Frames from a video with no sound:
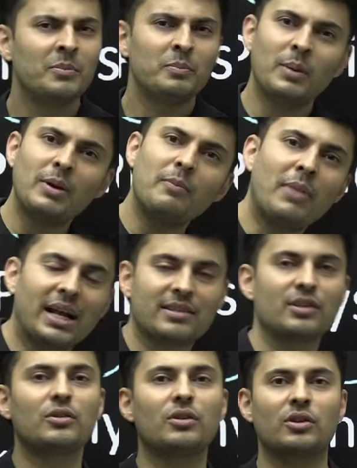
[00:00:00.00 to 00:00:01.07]
Maybe maths
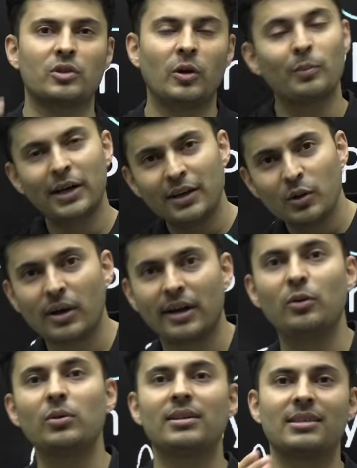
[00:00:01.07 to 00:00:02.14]
is your strong point. You can
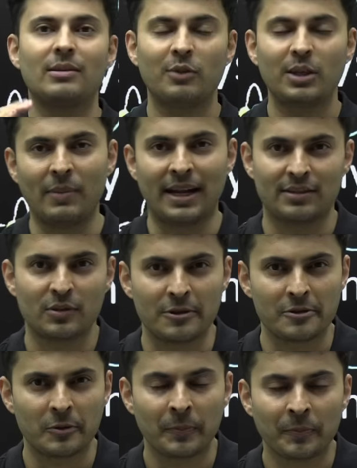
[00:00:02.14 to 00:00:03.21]
do the same with maths
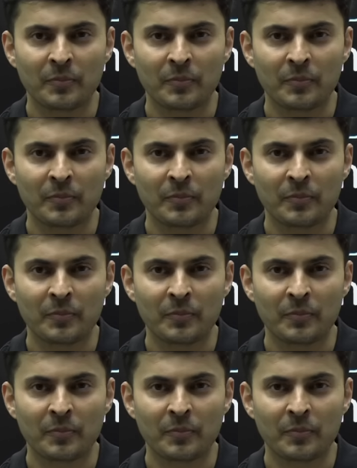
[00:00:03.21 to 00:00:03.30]
also.